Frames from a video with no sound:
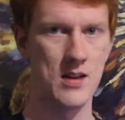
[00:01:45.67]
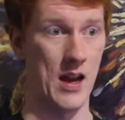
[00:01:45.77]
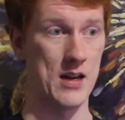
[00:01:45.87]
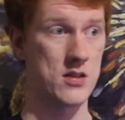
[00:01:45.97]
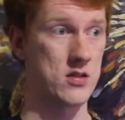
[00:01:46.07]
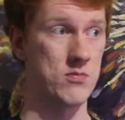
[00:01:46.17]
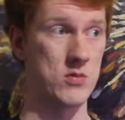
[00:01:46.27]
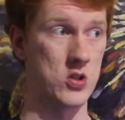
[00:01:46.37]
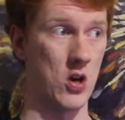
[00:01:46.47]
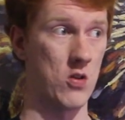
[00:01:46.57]
And
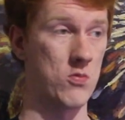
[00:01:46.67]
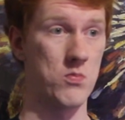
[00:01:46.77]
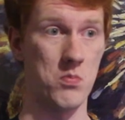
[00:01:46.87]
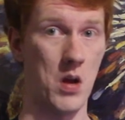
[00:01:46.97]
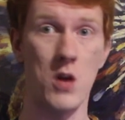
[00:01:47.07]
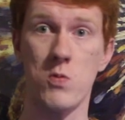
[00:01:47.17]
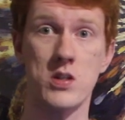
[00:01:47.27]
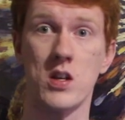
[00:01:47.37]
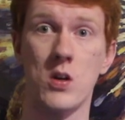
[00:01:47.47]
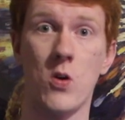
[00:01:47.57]
so, it
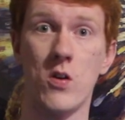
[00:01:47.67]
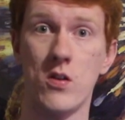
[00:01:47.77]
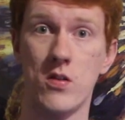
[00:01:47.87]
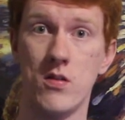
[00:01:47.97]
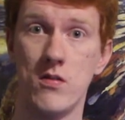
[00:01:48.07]
was ignored.